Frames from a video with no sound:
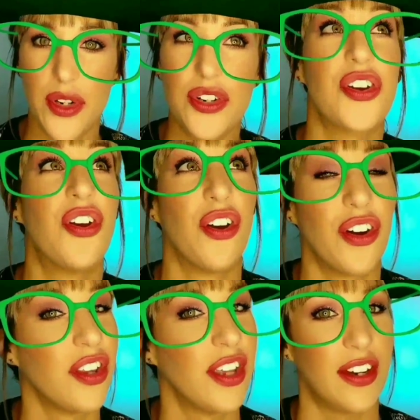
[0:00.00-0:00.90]
I'm
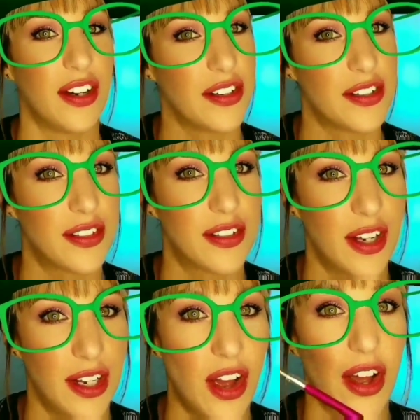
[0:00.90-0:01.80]
sure that
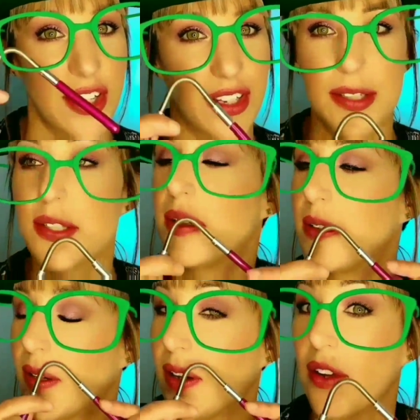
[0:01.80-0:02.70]
there's an
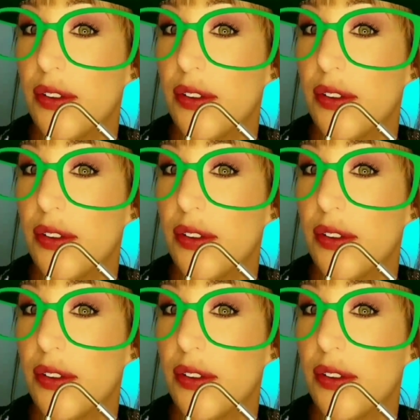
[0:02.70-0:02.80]
audience